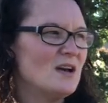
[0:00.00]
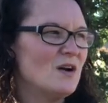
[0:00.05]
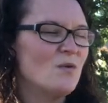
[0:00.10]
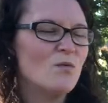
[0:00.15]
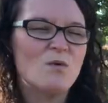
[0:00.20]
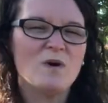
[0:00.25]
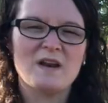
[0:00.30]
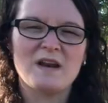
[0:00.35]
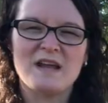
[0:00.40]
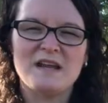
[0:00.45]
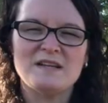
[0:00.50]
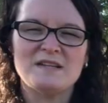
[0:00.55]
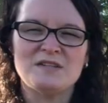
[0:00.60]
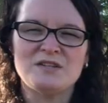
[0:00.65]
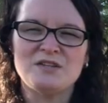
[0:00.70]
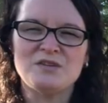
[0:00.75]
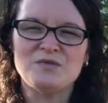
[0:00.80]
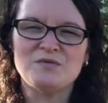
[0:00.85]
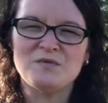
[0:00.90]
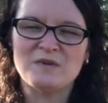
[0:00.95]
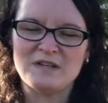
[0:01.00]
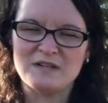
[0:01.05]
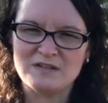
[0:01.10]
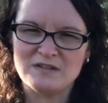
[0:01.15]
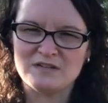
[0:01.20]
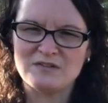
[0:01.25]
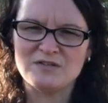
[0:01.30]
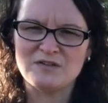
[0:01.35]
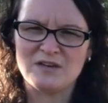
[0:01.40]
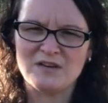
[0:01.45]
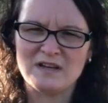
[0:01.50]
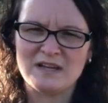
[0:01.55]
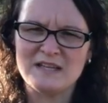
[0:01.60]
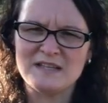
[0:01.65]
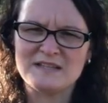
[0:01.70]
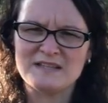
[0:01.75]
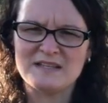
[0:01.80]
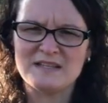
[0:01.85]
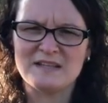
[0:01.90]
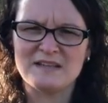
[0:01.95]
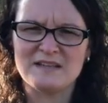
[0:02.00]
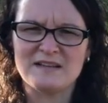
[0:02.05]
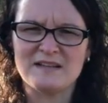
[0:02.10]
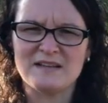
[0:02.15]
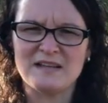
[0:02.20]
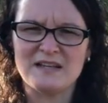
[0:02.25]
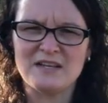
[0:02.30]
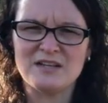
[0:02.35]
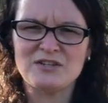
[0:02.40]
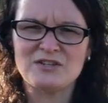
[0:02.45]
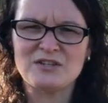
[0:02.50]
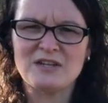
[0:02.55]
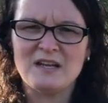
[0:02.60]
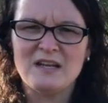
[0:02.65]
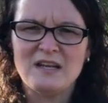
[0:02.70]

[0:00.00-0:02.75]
what I do when a dog hits the end of the leash.